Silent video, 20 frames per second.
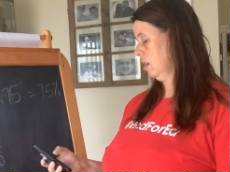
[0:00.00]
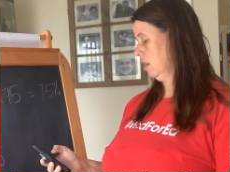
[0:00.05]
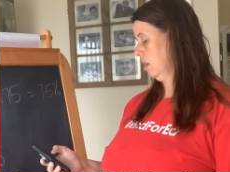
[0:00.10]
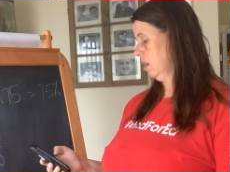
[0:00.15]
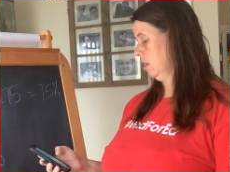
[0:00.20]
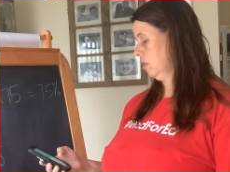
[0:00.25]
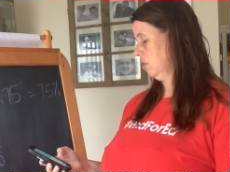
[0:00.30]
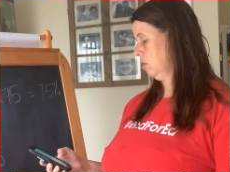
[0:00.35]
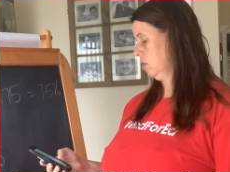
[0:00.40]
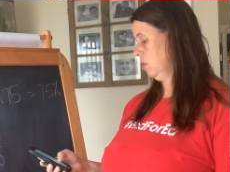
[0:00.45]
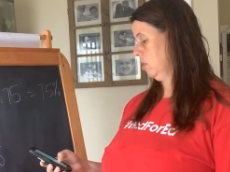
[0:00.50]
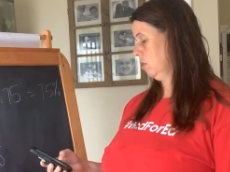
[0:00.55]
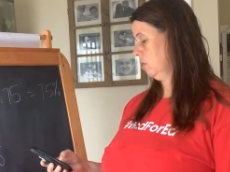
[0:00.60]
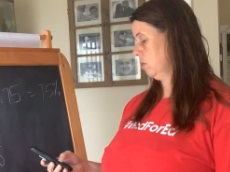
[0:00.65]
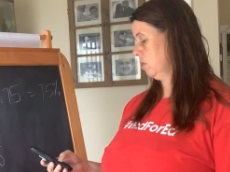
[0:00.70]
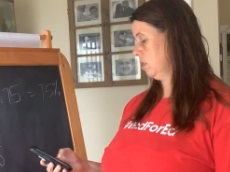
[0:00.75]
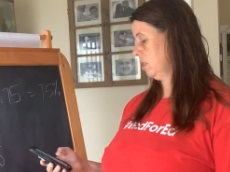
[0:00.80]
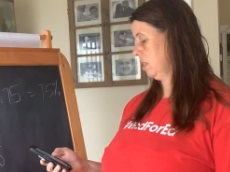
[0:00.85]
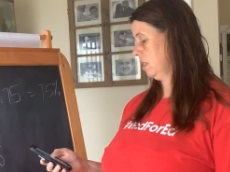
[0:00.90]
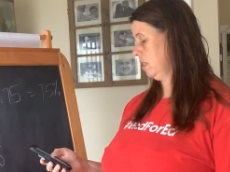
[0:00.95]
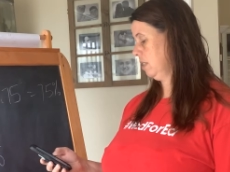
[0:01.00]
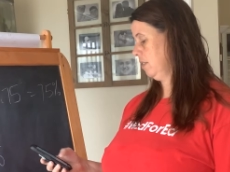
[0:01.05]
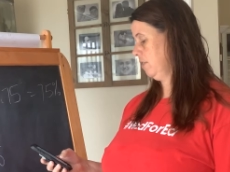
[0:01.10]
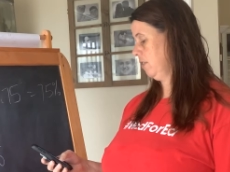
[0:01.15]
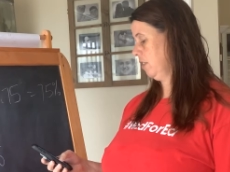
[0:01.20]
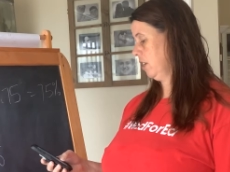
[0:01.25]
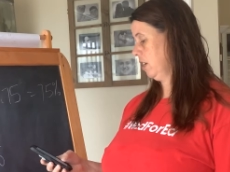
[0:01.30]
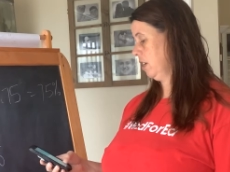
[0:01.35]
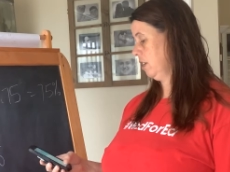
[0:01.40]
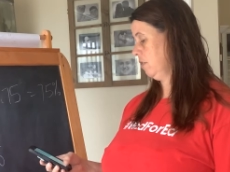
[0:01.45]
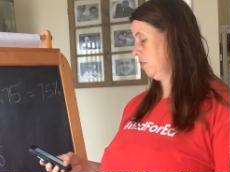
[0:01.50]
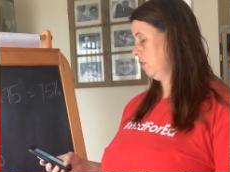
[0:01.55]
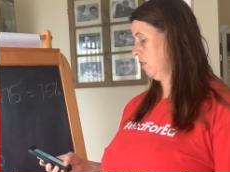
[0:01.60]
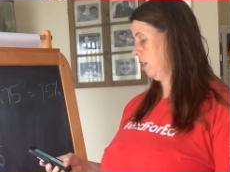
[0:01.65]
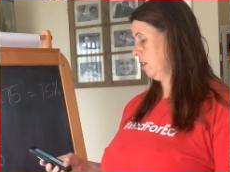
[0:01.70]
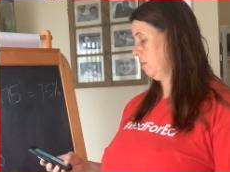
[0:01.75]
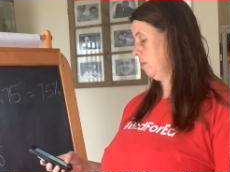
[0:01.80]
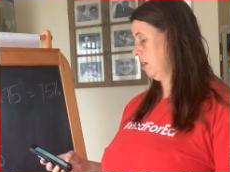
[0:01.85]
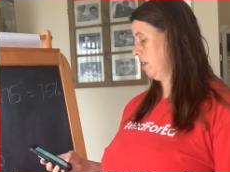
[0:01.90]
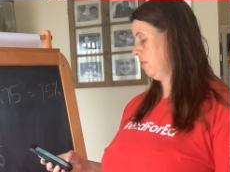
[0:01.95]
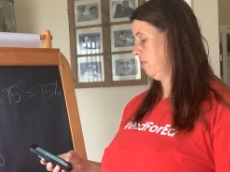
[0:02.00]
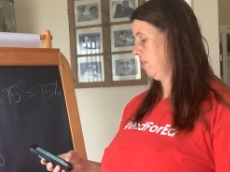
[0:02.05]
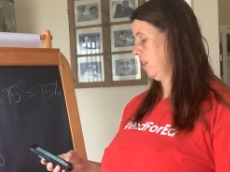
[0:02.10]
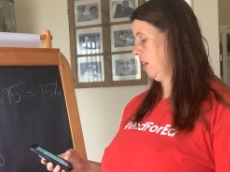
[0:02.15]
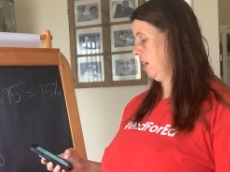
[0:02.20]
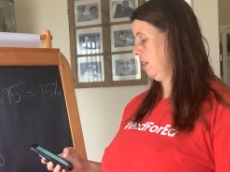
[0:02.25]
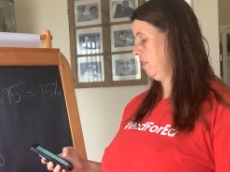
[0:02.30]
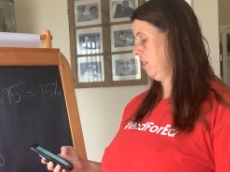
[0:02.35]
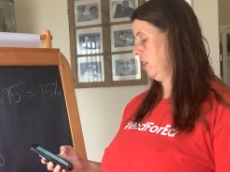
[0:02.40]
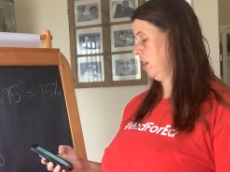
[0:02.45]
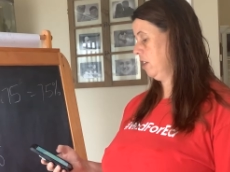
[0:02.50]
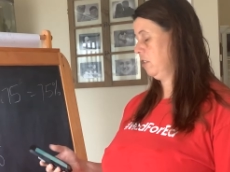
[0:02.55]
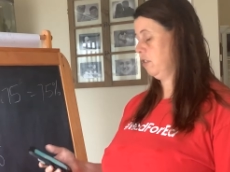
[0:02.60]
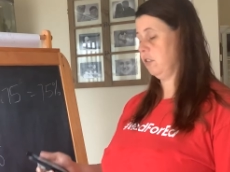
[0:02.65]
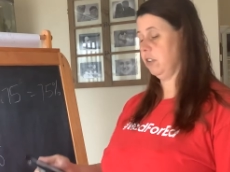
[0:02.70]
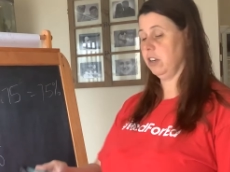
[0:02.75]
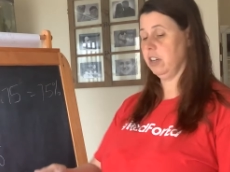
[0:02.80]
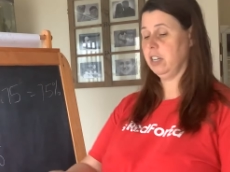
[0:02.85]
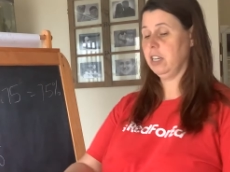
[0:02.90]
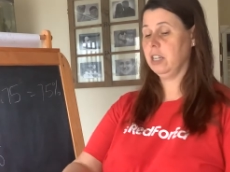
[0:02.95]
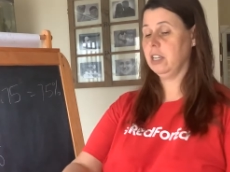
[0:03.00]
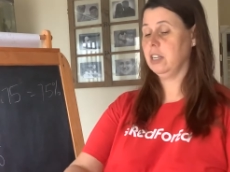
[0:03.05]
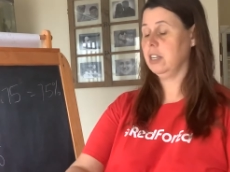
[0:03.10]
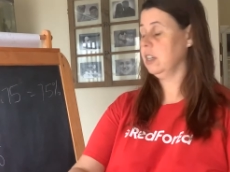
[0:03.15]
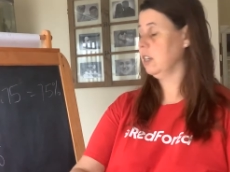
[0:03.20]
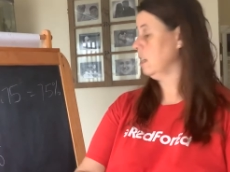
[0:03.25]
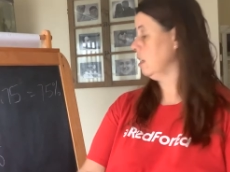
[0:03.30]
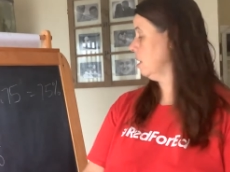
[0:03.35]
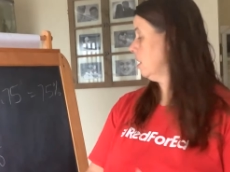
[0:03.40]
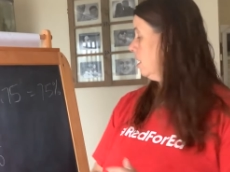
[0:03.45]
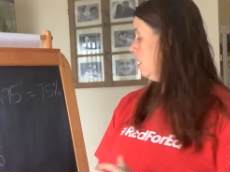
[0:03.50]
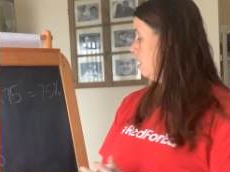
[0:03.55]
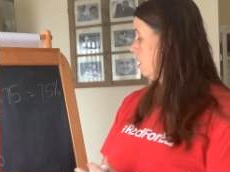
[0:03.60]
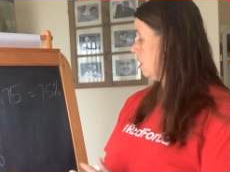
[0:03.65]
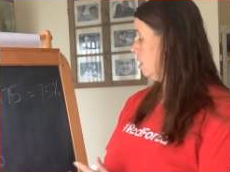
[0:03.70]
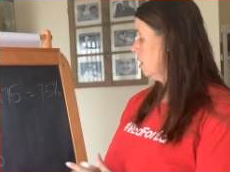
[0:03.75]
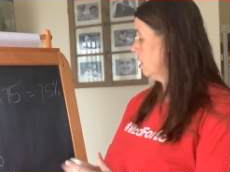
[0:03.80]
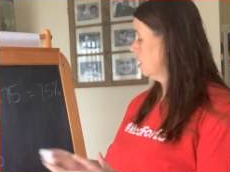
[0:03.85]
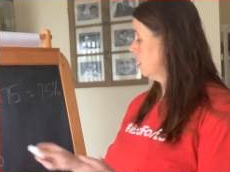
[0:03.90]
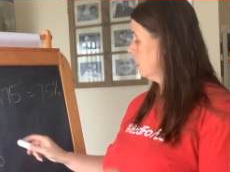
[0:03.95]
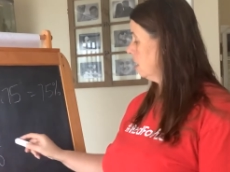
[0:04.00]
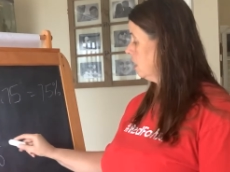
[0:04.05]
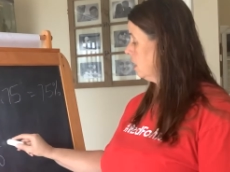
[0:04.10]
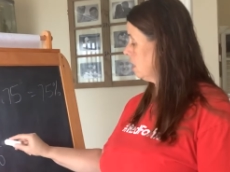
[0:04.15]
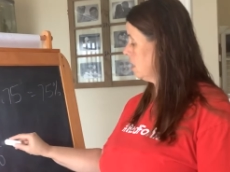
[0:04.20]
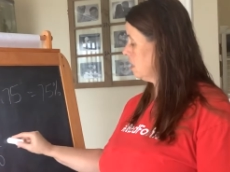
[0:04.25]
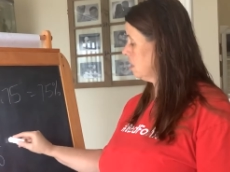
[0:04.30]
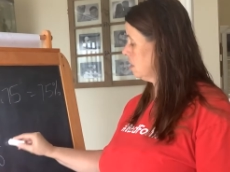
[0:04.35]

So 65 divided by 500 is